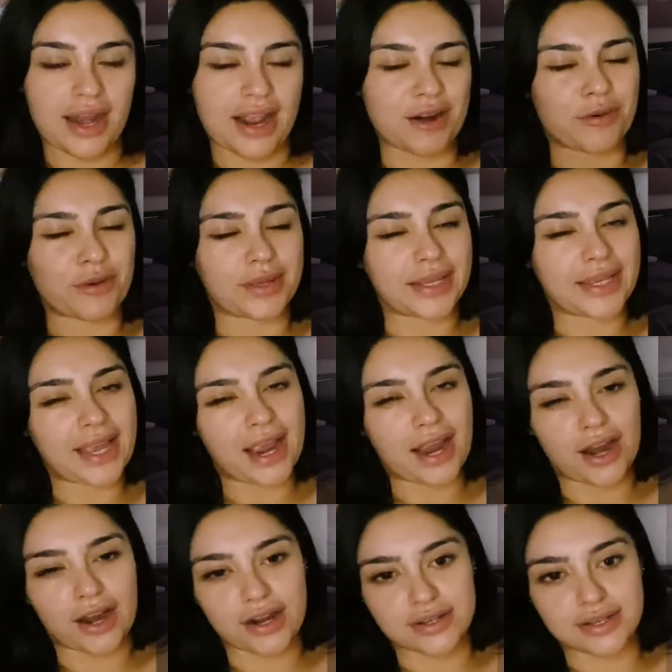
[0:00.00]
I don't really
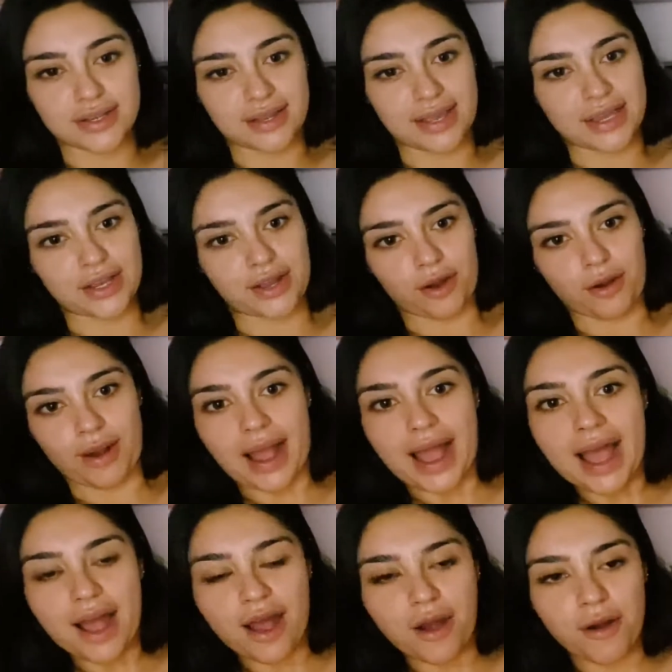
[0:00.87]
care to go
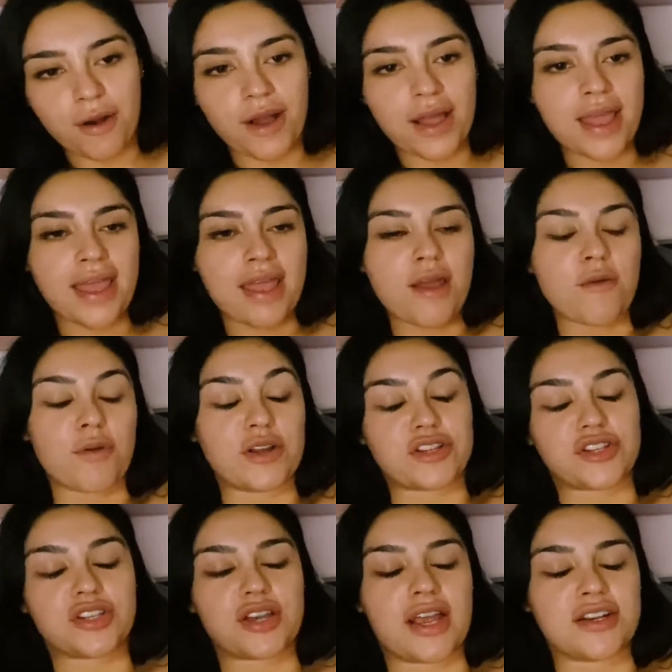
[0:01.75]
out,
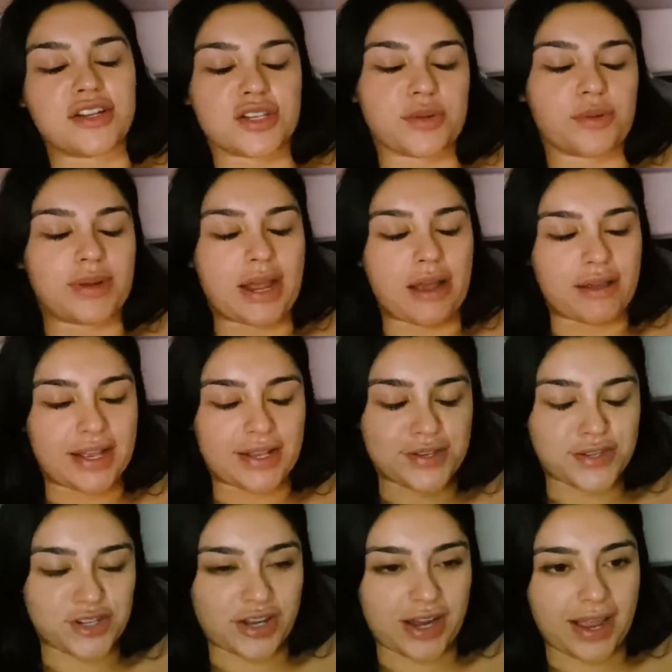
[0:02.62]
which I just went out
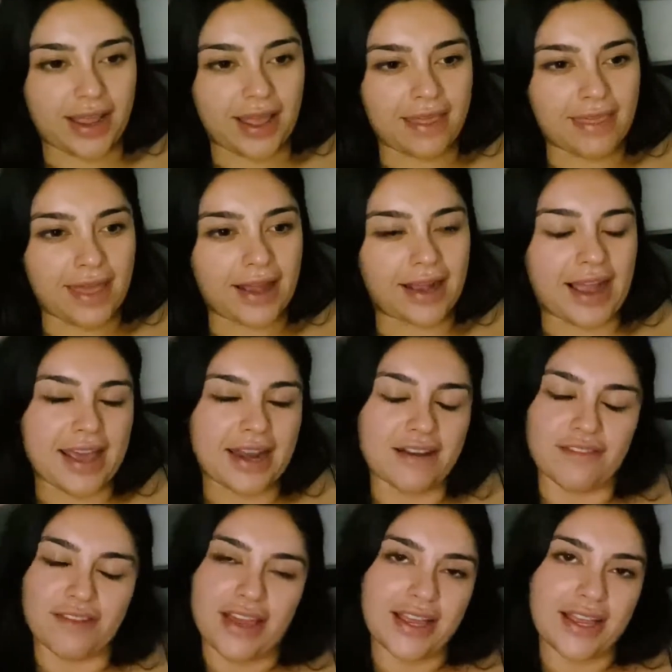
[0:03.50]
yesterday, and that kind
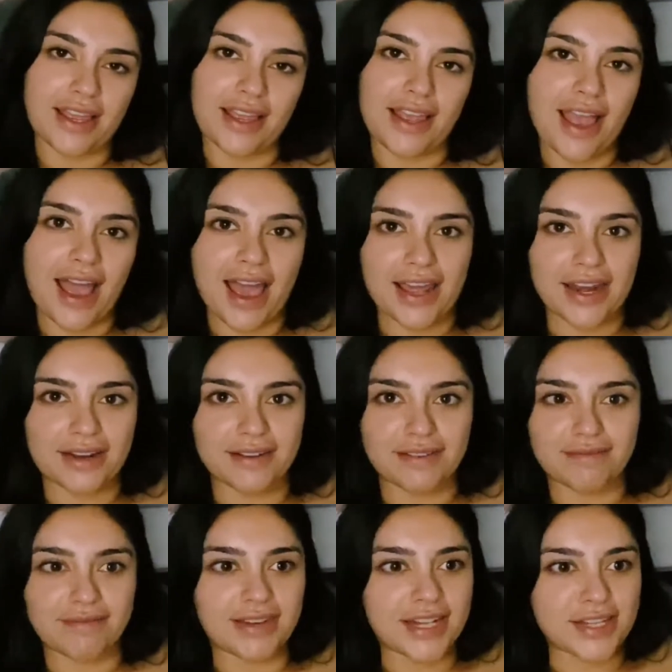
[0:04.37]
of had
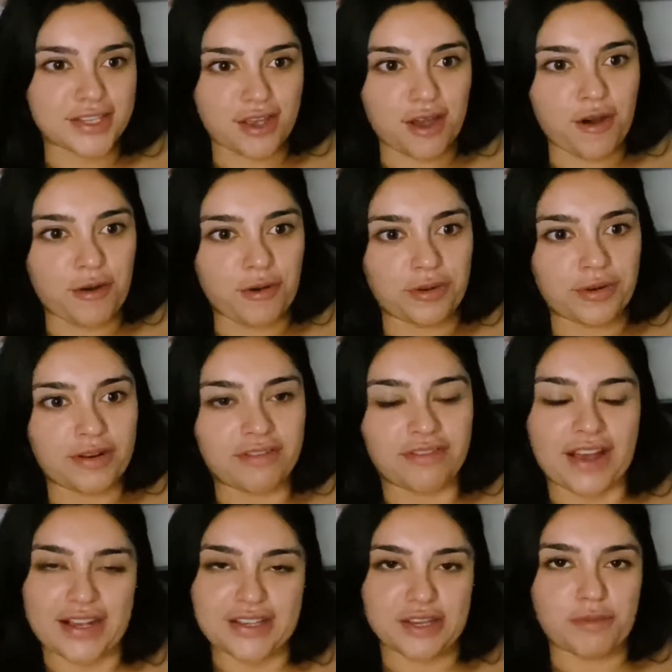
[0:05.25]
its own
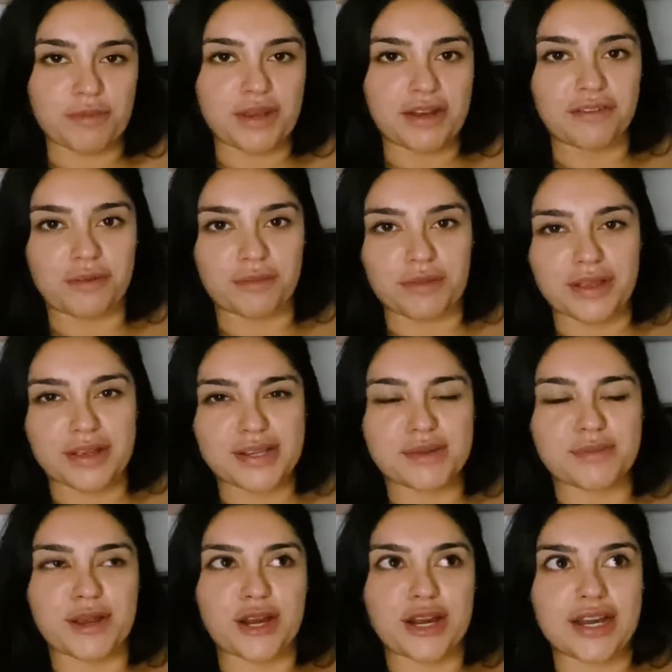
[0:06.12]
effect on me from the
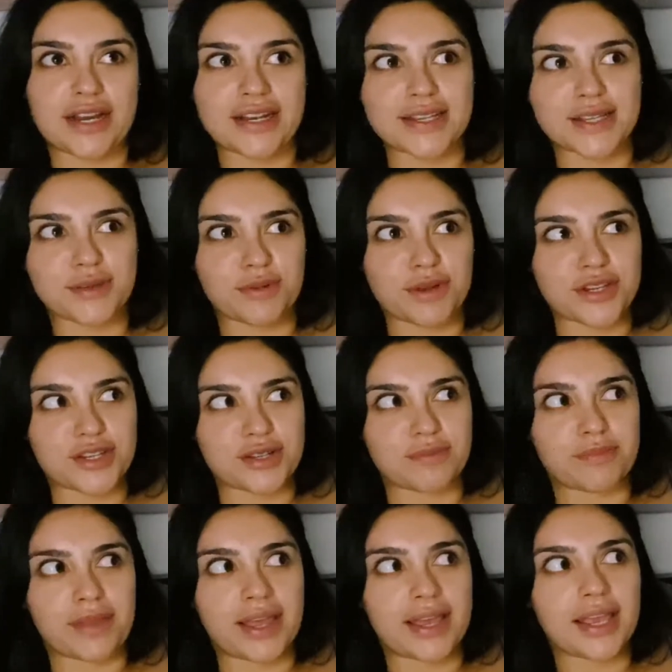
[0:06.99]
experience, which
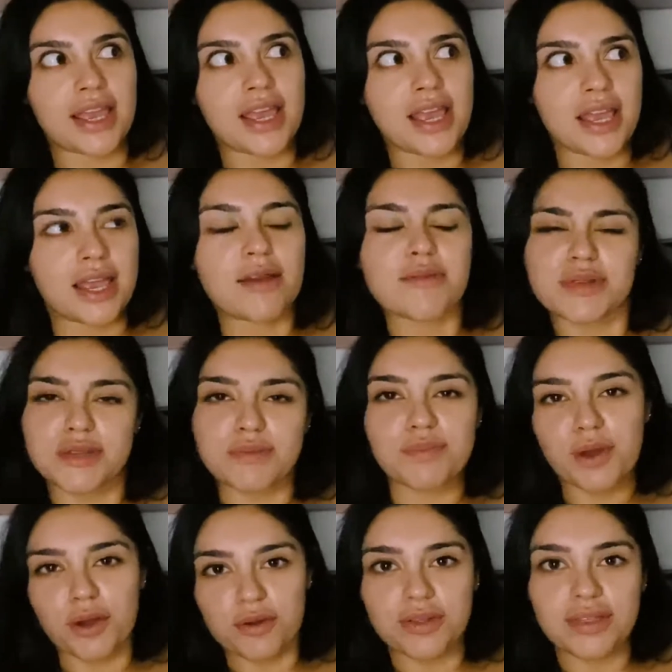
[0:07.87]
I'm it was
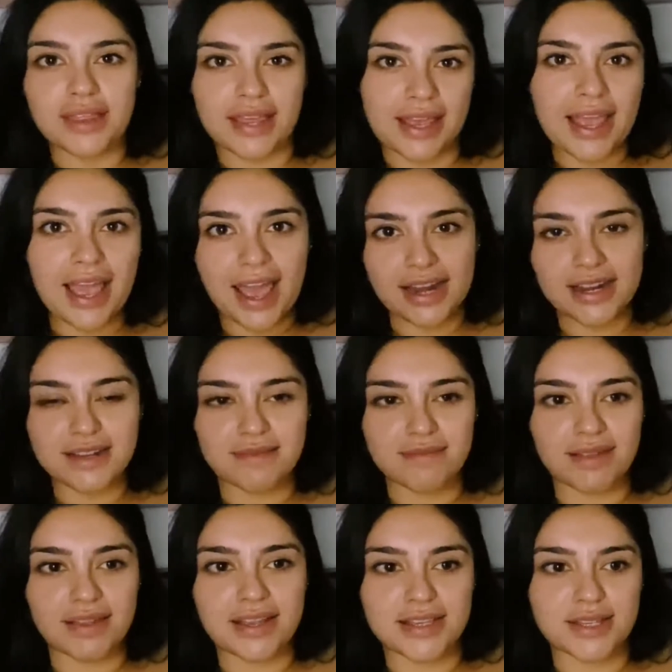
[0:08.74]
both it had
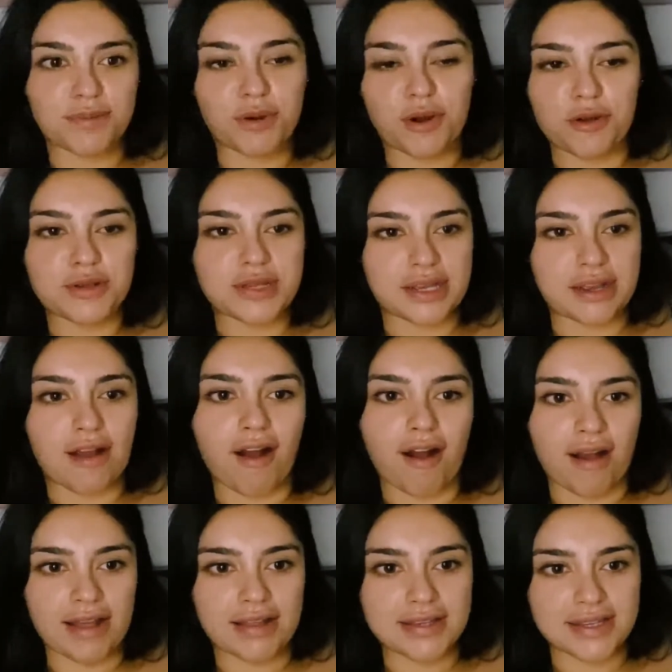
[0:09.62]
its pros and
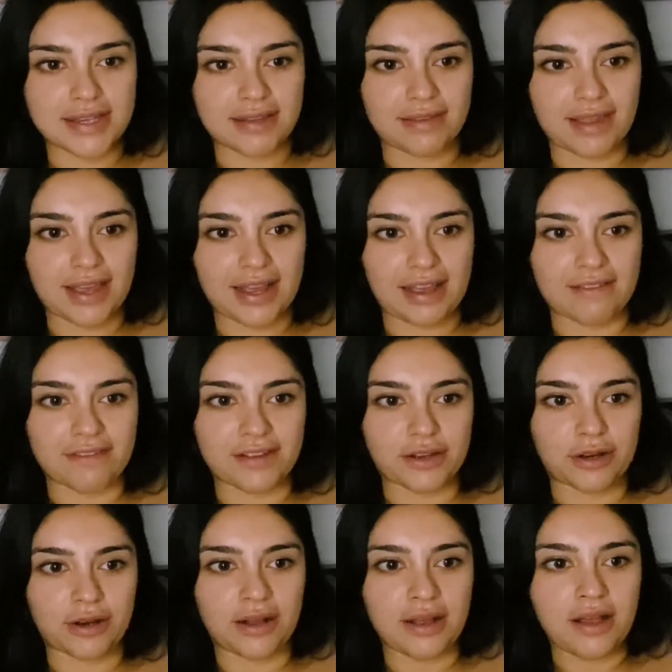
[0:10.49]
cons, and I
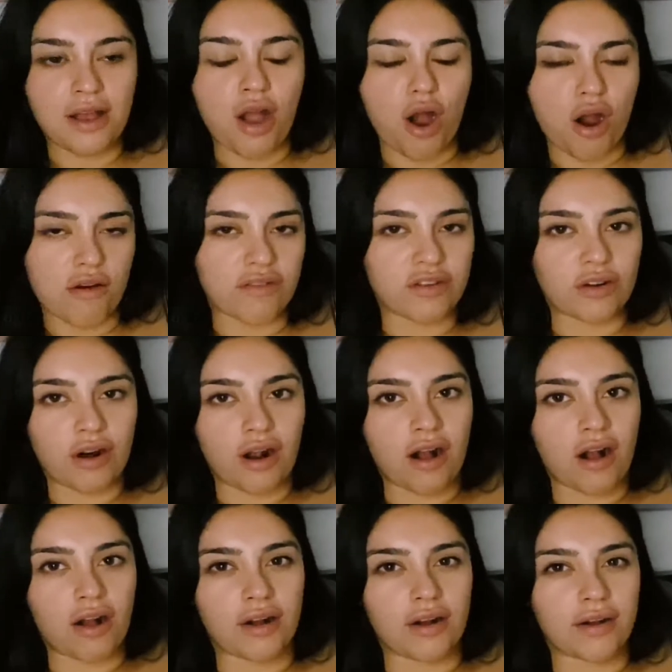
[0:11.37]
feel
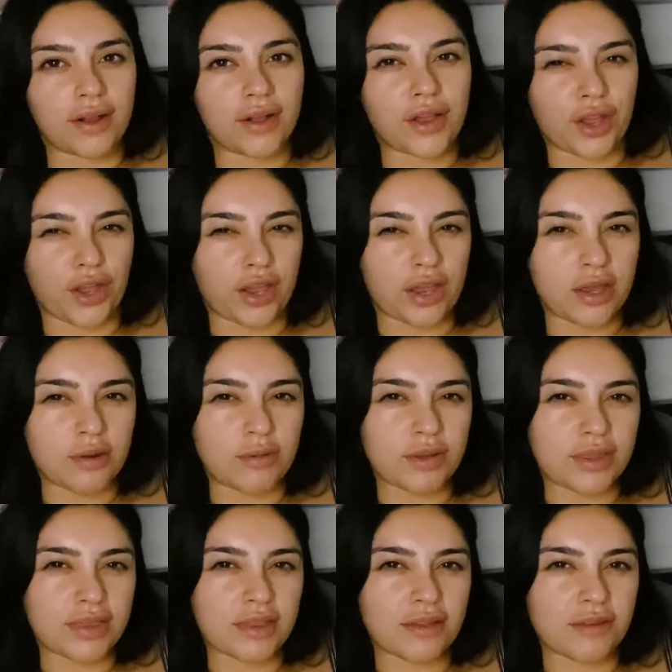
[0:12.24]
overall good
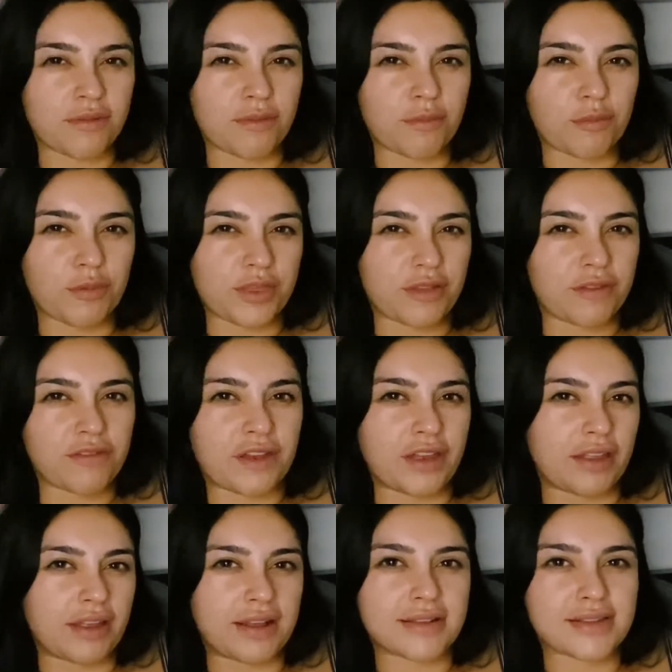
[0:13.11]
with the
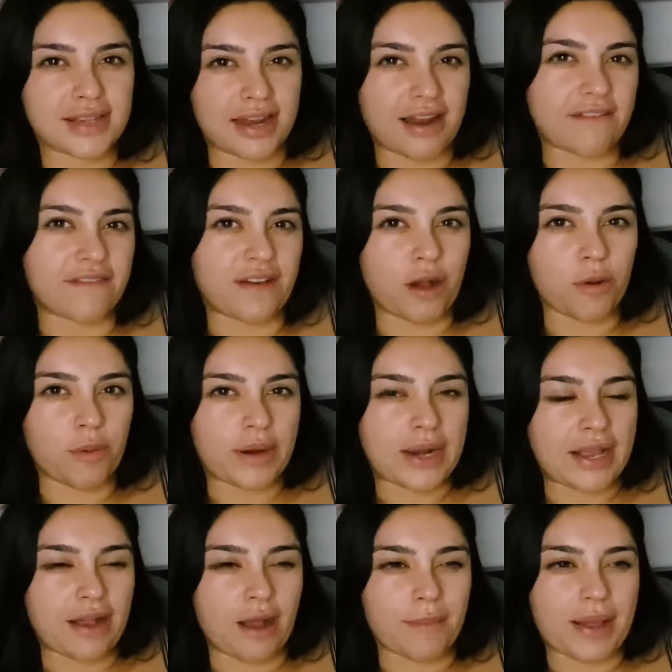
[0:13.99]
feelings that I felt when
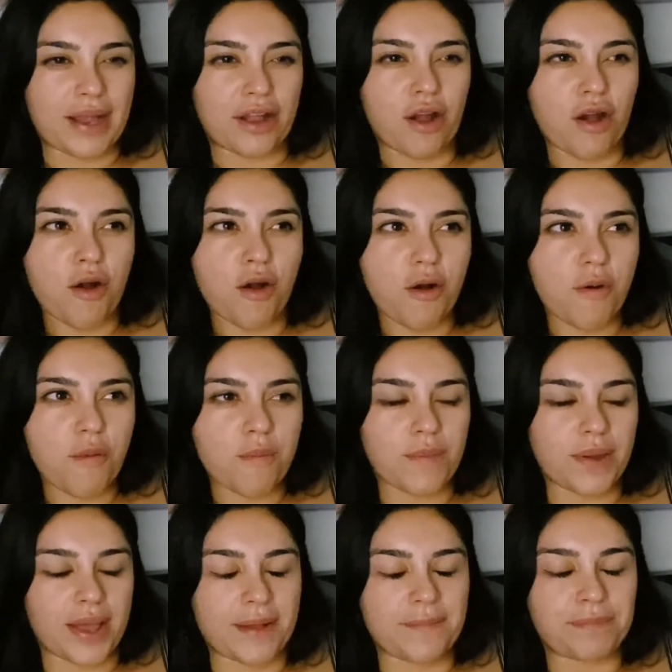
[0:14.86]
I got back home.
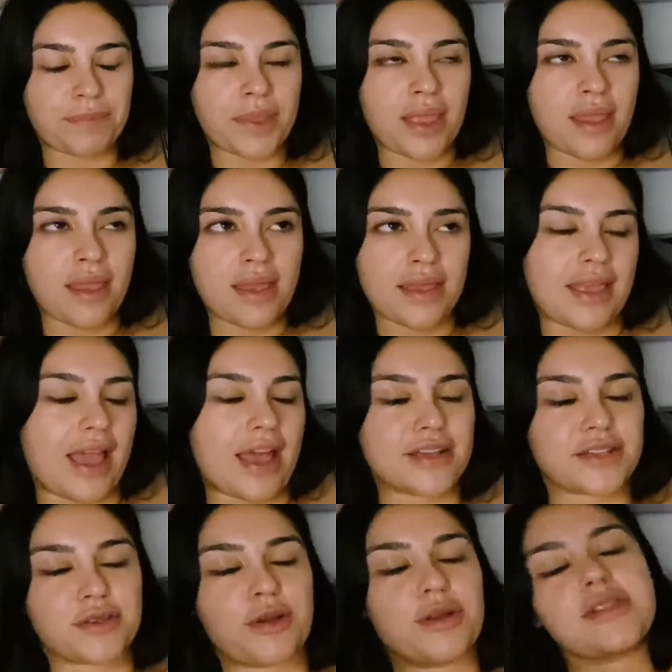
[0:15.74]
But yeah,
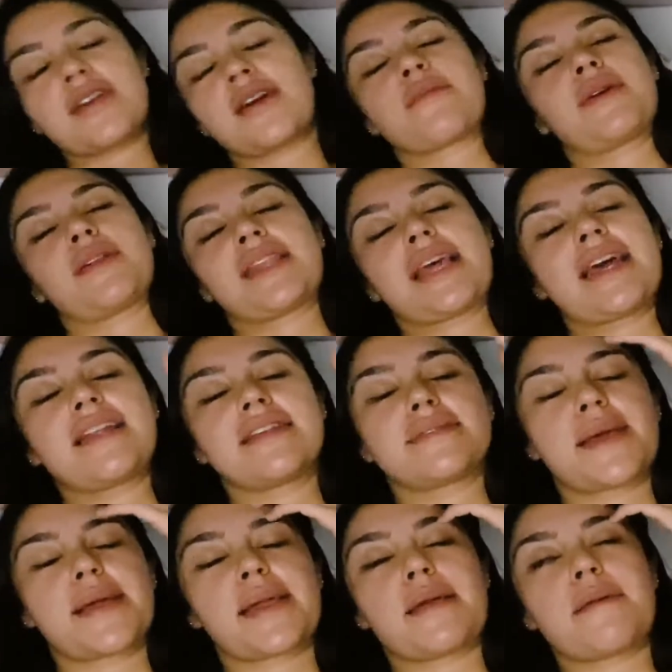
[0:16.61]
so I'll talk about that in a
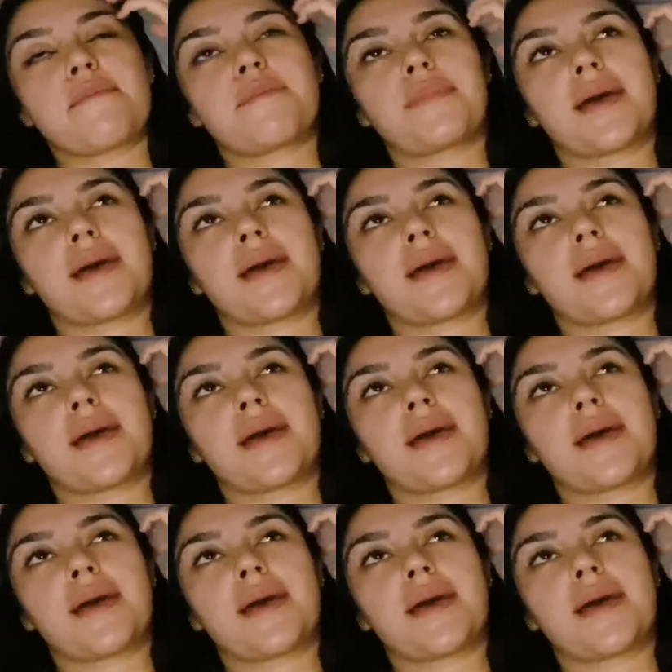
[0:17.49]
second.